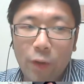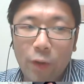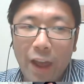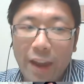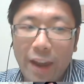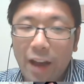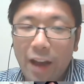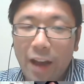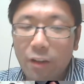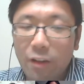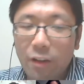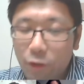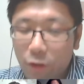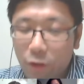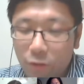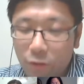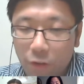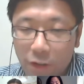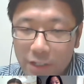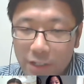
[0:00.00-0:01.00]
get out of
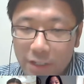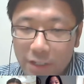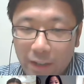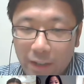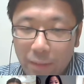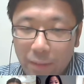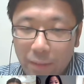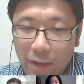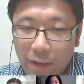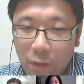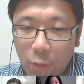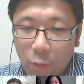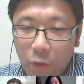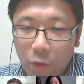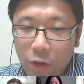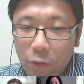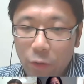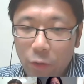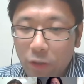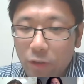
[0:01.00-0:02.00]
university, I mean,
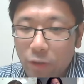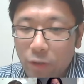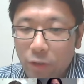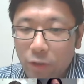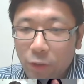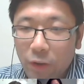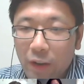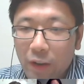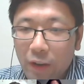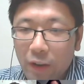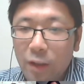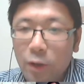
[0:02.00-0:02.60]
what do you really do, right?